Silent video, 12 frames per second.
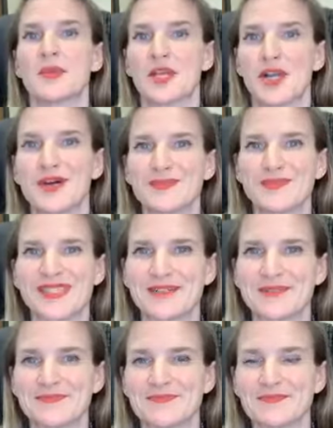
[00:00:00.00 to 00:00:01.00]
and calm
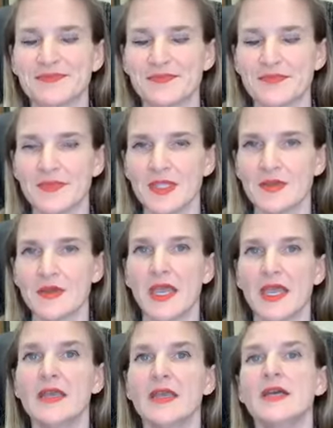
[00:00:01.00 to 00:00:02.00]
down.
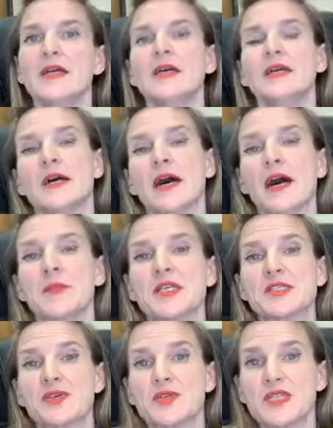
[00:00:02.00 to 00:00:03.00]
Okay. Um,
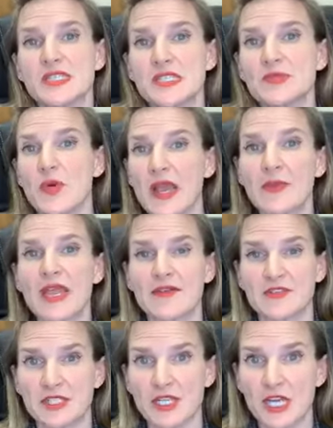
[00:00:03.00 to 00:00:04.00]
so this is why we
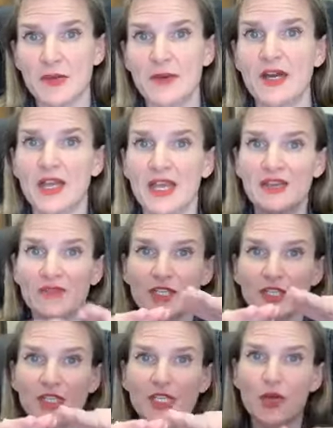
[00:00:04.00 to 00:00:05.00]
have to talk about kind of
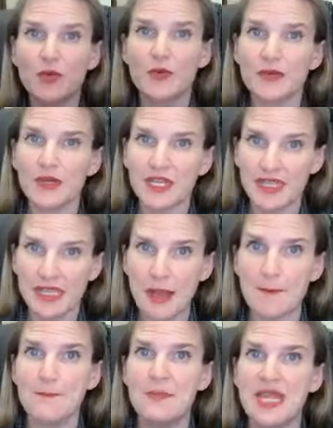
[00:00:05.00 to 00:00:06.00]
lowering
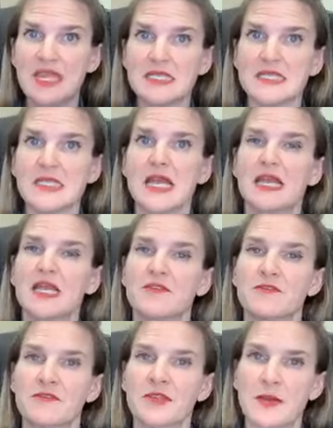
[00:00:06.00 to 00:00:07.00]
that baseline
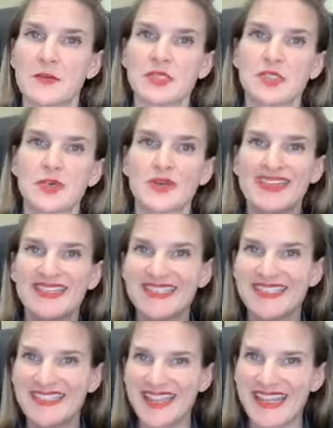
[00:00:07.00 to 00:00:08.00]
inflammatory
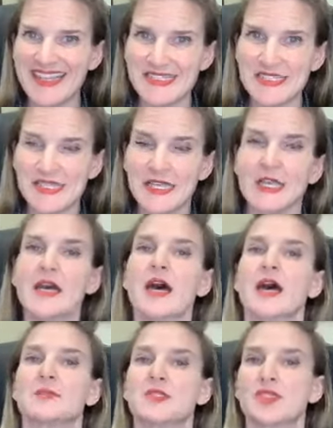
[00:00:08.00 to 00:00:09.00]
state
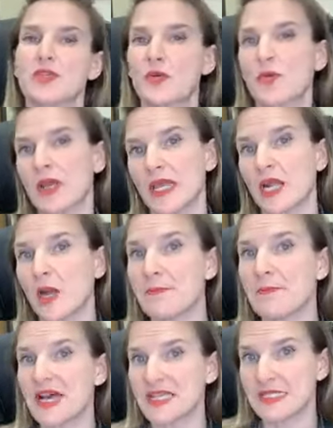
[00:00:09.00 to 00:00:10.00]
um, so that we're in our
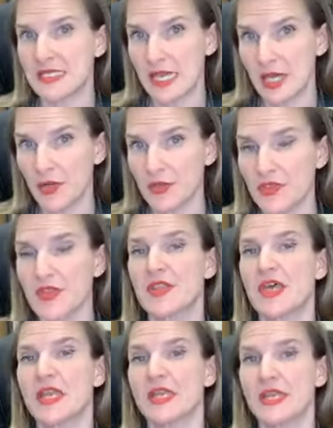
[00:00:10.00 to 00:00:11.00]
best health,
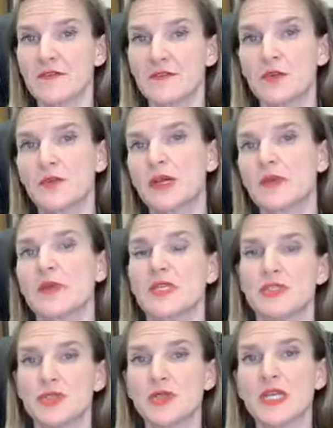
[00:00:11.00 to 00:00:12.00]
that if and when we
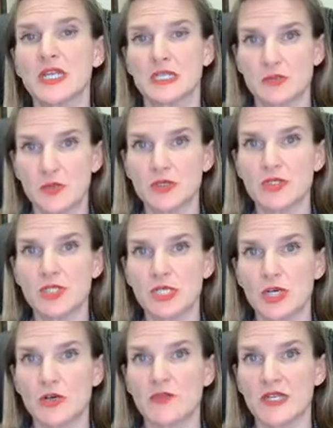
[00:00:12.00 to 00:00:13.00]
do get exposed to
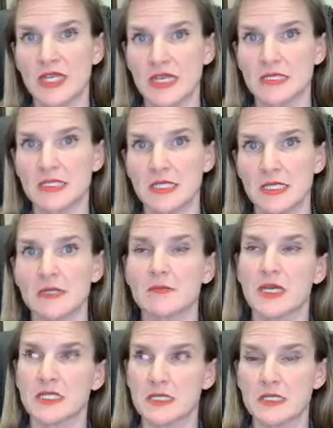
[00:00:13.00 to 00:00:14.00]
COVID-19,
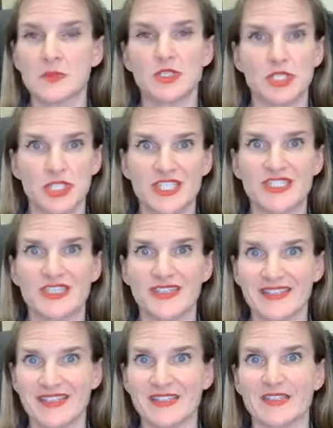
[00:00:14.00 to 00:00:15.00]
my suspicion is that
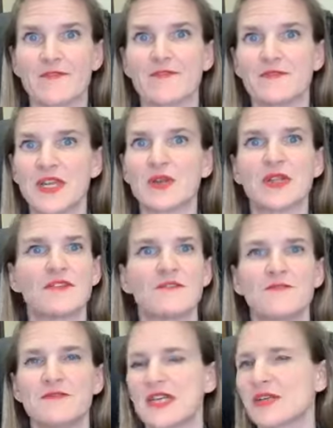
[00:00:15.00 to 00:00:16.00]
this is a very,
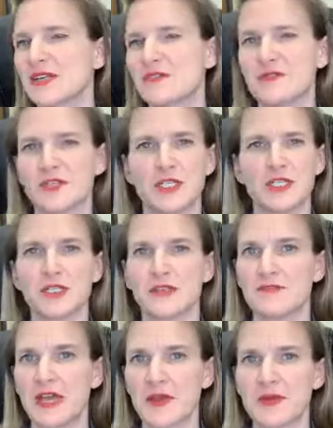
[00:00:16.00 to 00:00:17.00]
very
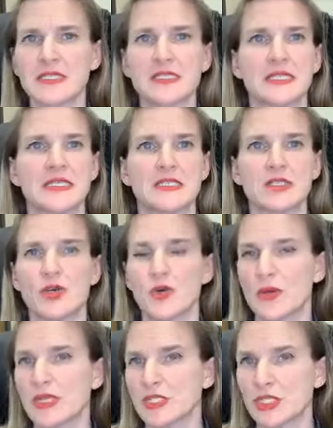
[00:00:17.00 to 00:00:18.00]
virulent virus. It is
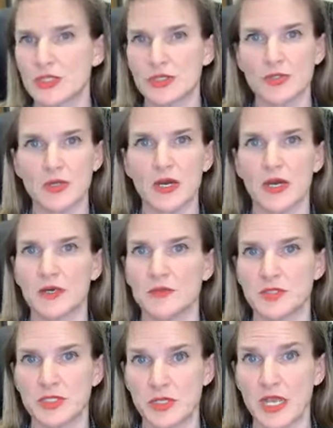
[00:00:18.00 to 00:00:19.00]
going to,
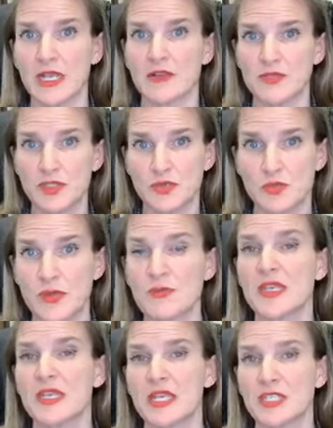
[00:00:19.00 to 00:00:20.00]
um, to kind of
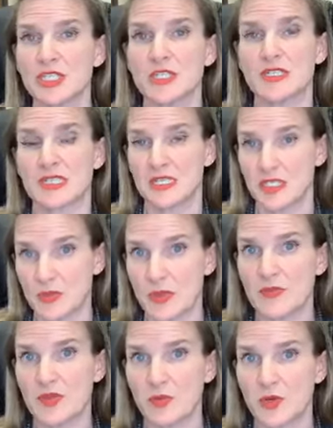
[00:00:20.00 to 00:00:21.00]
sweep the nation. It's gonna
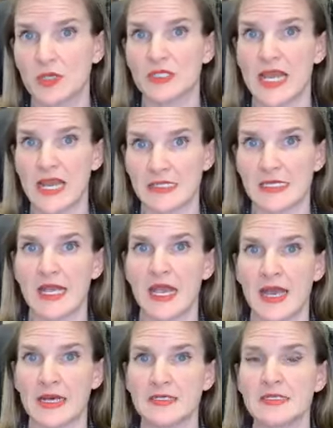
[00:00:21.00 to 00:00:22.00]
sweep the world as it
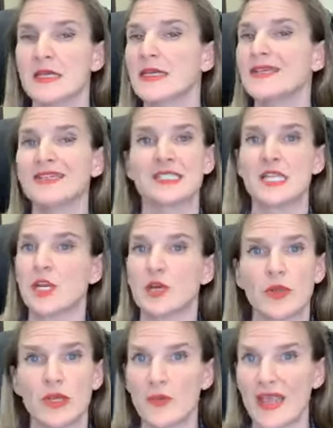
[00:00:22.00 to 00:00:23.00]
has. It's not
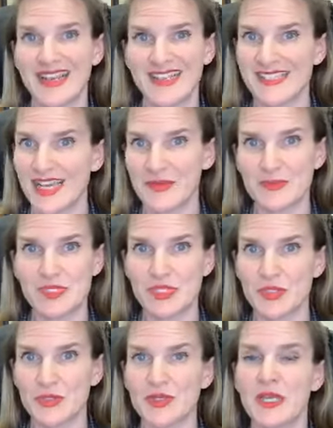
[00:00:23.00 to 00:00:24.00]
going away anytime
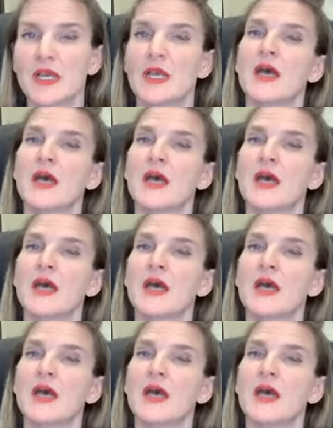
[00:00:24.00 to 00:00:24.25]
soon.